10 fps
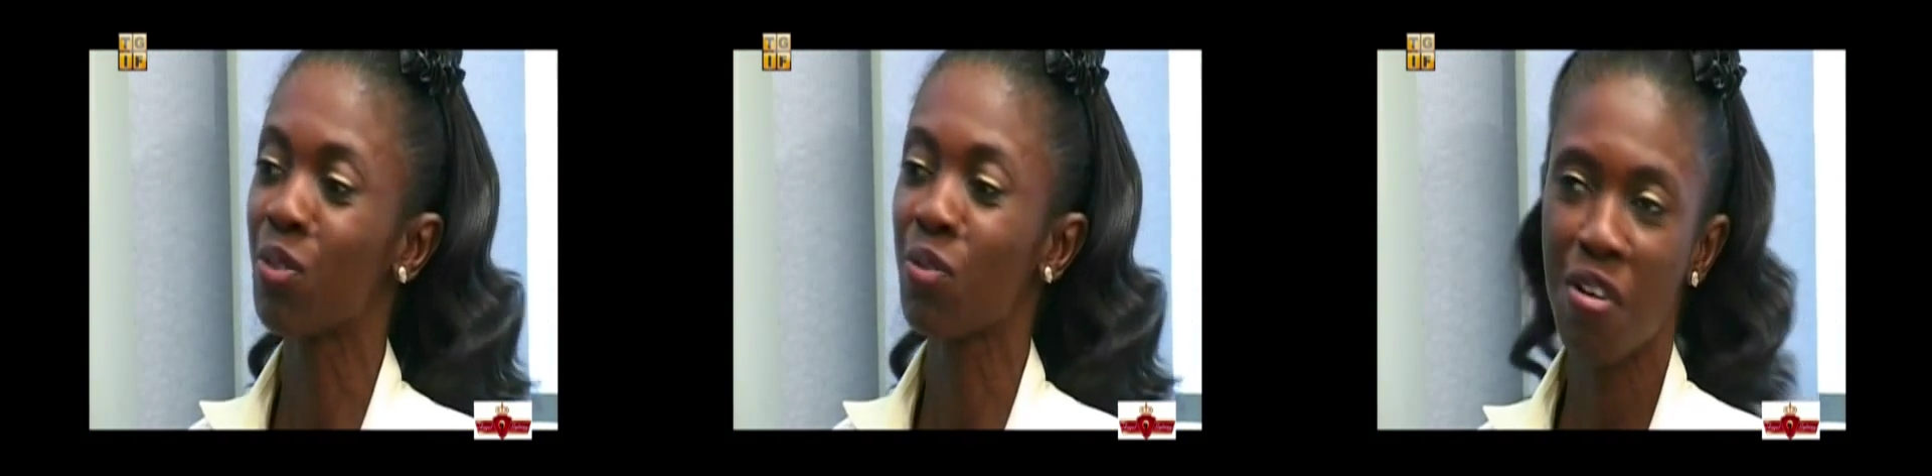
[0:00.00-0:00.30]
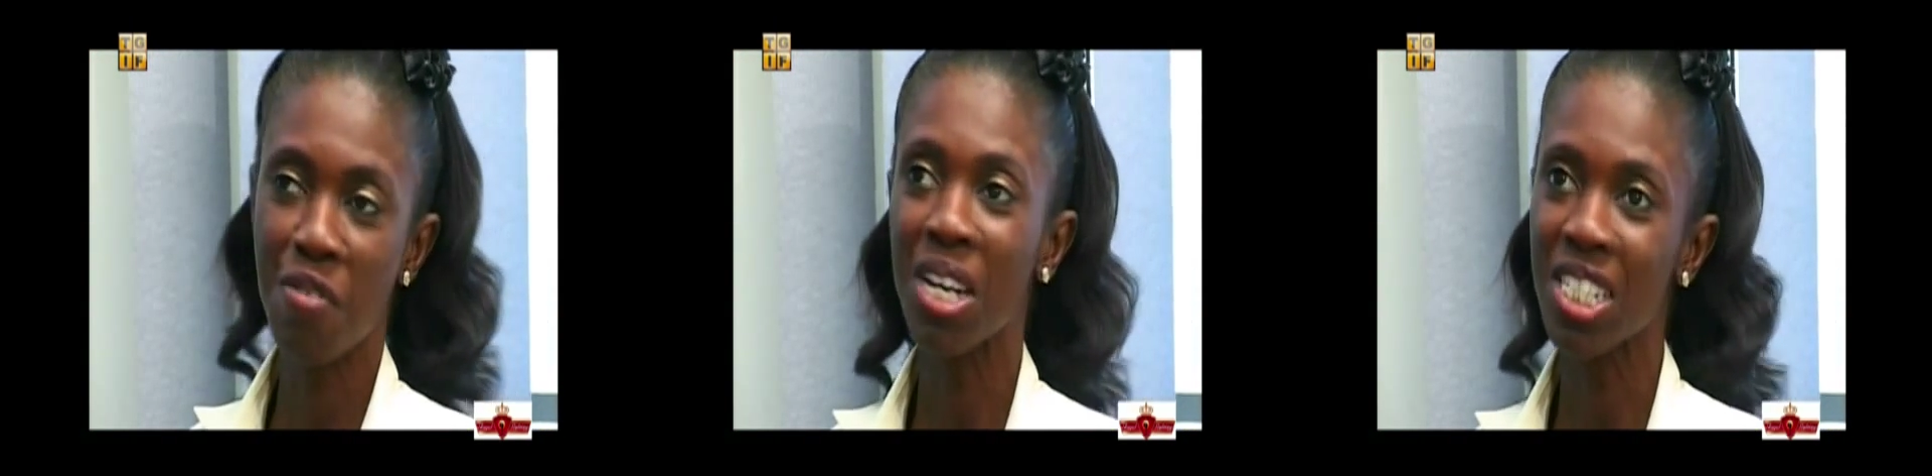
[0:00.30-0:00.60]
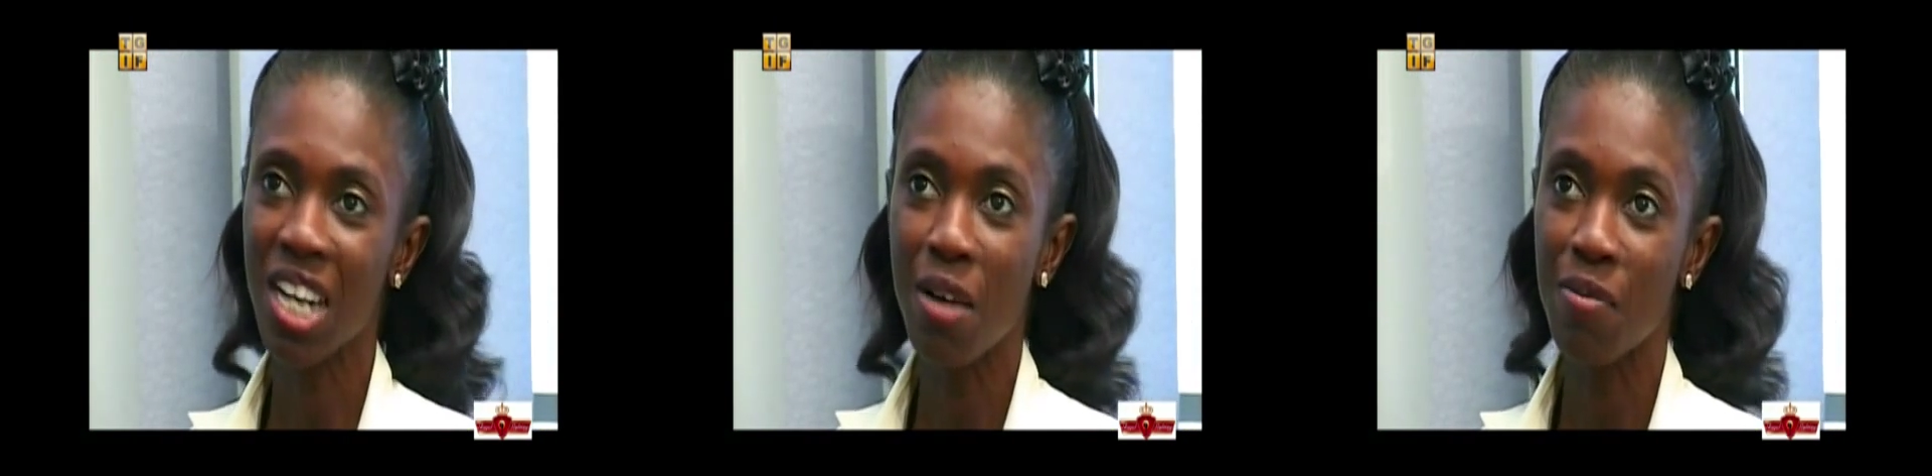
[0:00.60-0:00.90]
I was
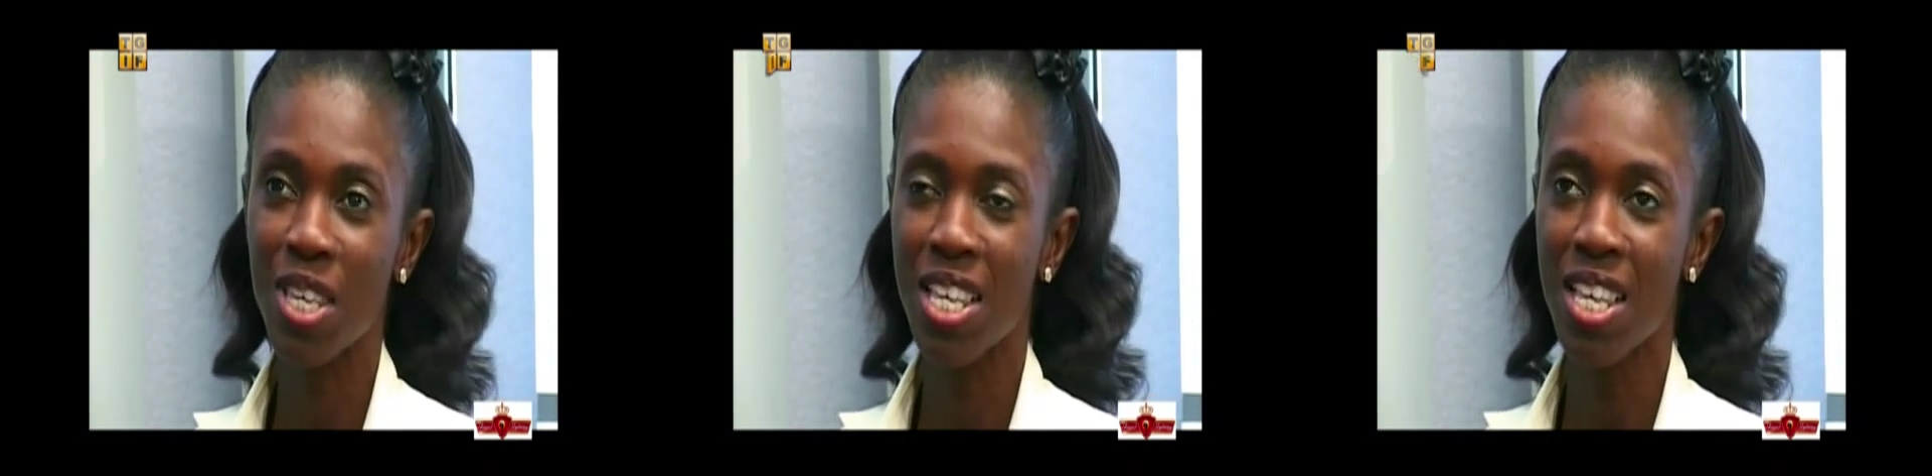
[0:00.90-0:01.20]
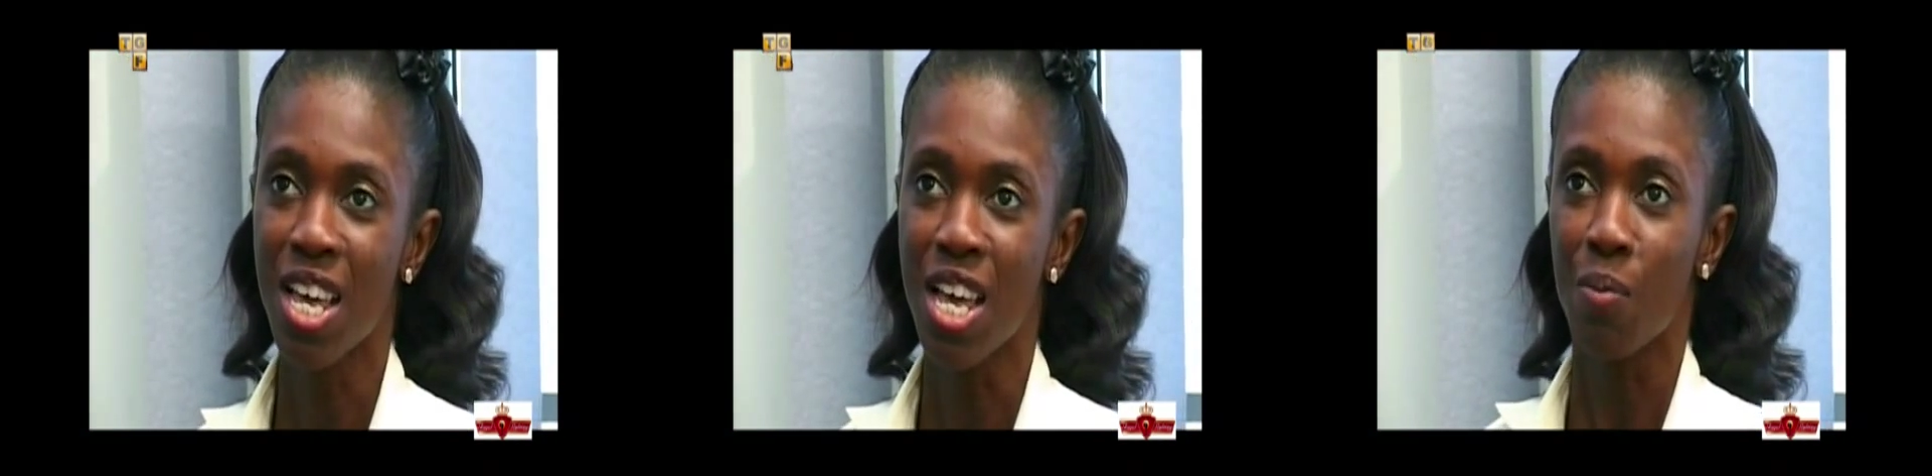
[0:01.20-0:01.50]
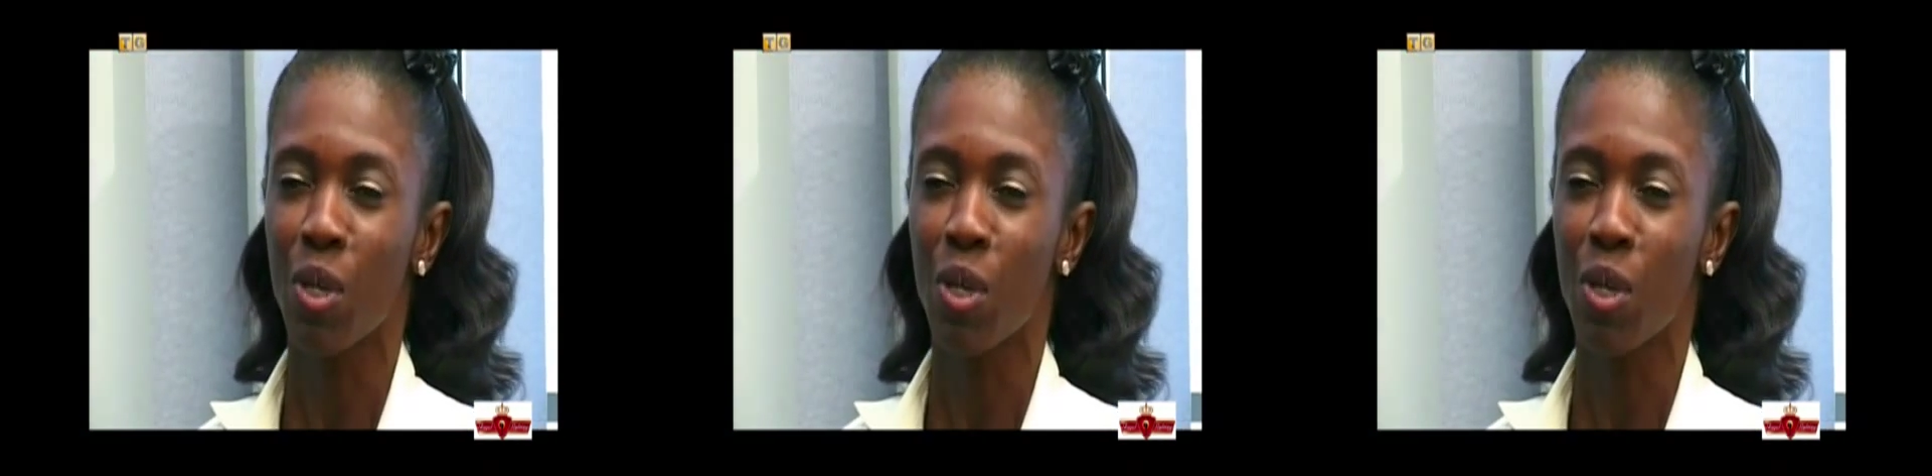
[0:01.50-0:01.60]
very much happy